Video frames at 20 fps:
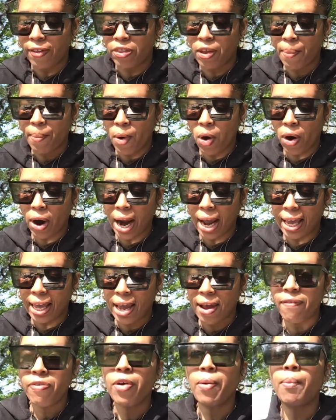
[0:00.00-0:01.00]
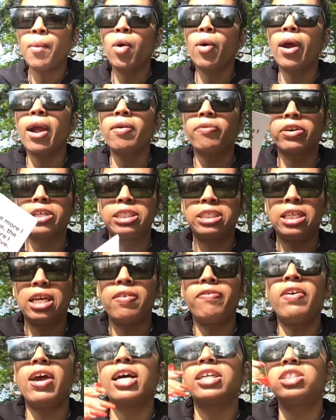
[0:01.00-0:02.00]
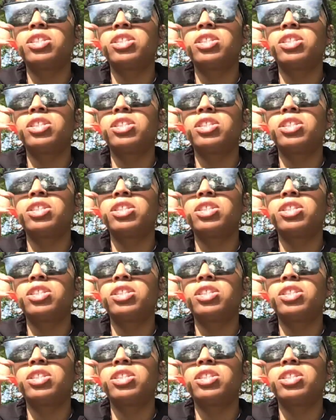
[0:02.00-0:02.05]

The more I give, the more I receive. Yeah.